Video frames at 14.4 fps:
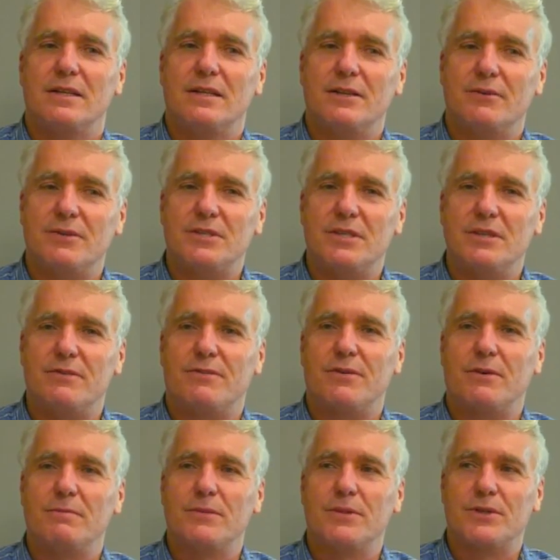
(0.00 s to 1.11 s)
literacy
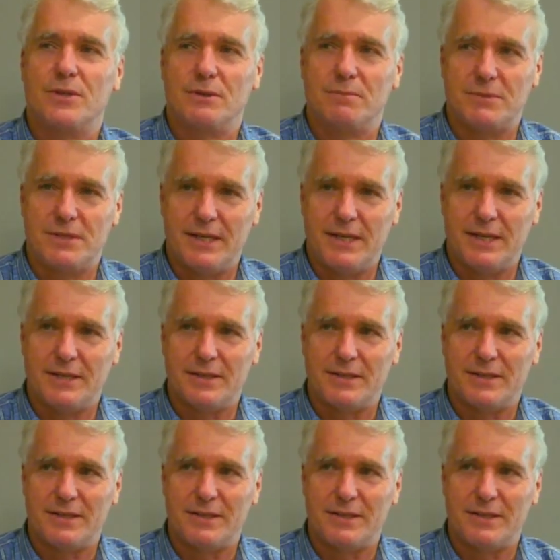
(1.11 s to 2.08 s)
from the top down.